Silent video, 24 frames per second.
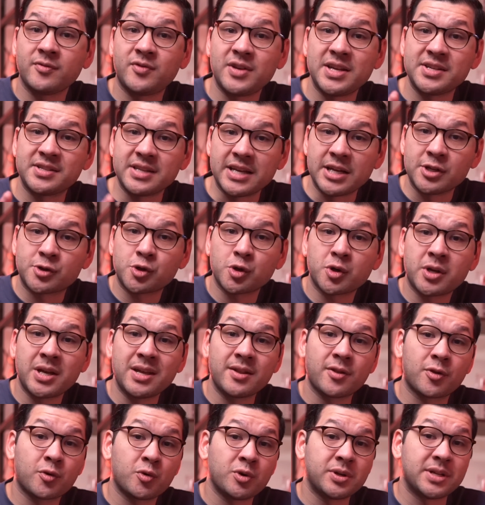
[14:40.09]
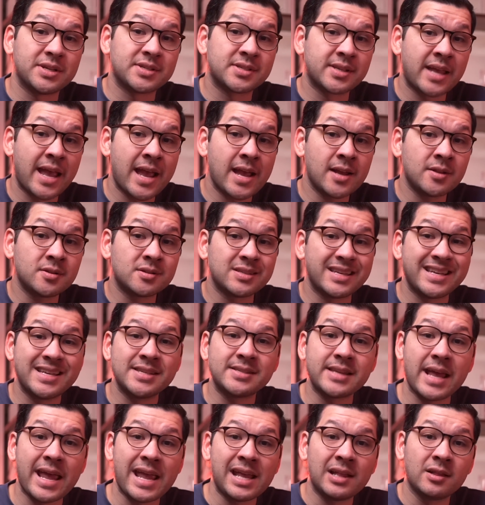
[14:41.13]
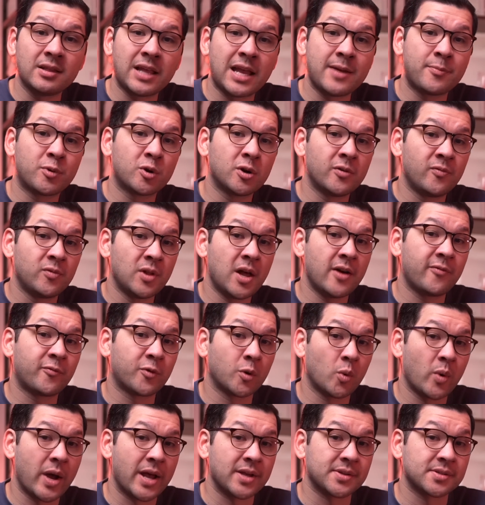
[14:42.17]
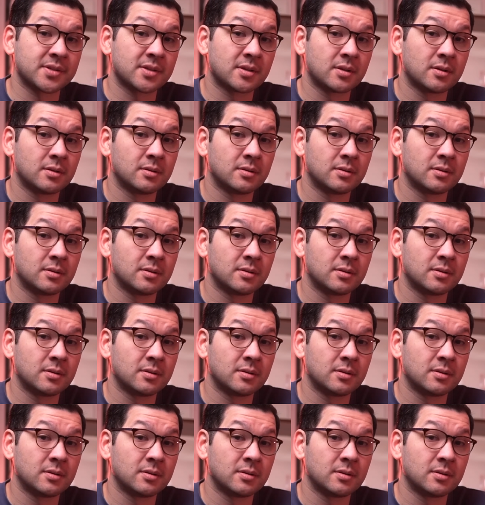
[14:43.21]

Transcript: these intricate 3D scans is a labor of love for Wesk,